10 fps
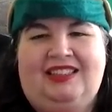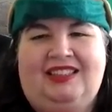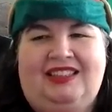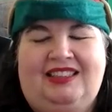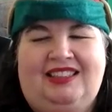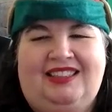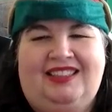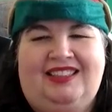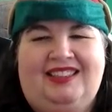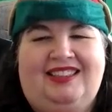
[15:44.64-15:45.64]

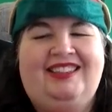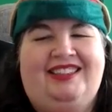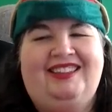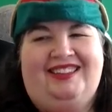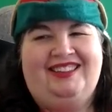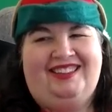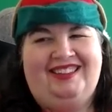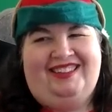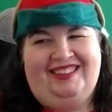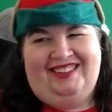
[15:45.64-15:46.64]

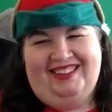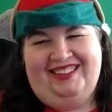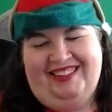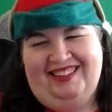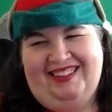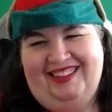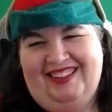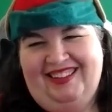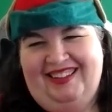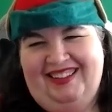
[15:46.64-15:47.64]

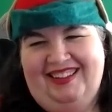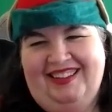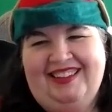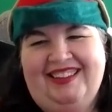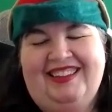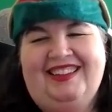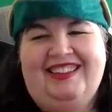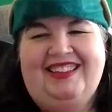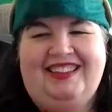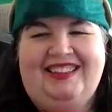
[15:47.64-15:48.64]

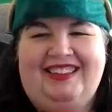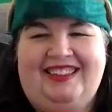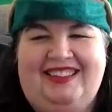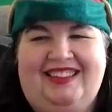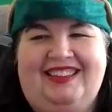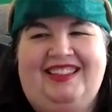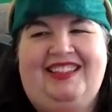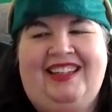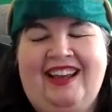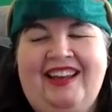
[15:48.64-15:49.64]

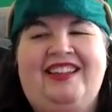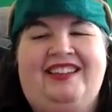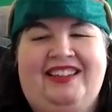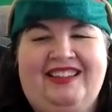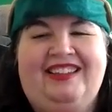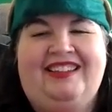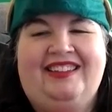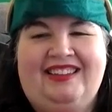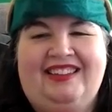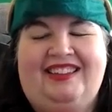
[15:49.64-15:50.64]

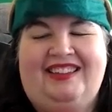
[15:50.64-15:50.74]
No words are spoken by the person on screen.